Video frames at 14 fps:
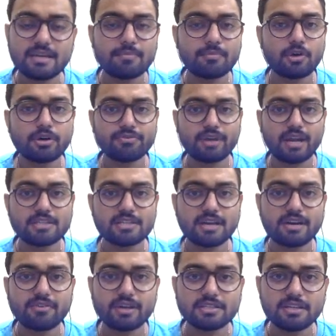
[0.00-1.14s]
I'm not a financial
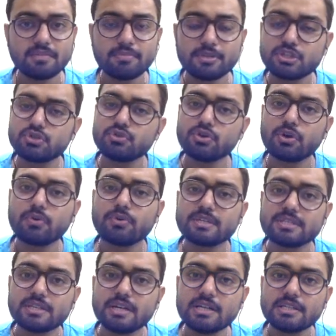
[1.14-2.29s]
advisor. Please do your own
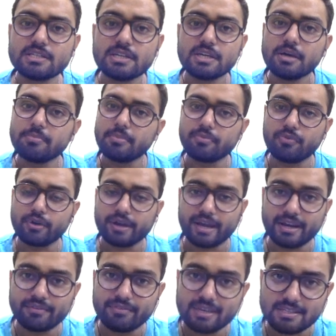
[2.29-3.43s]
research before
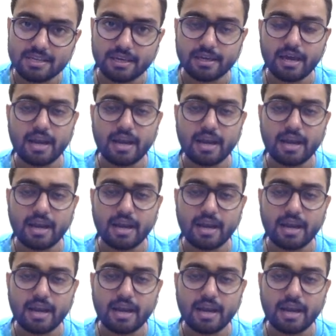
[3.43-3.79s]
investing.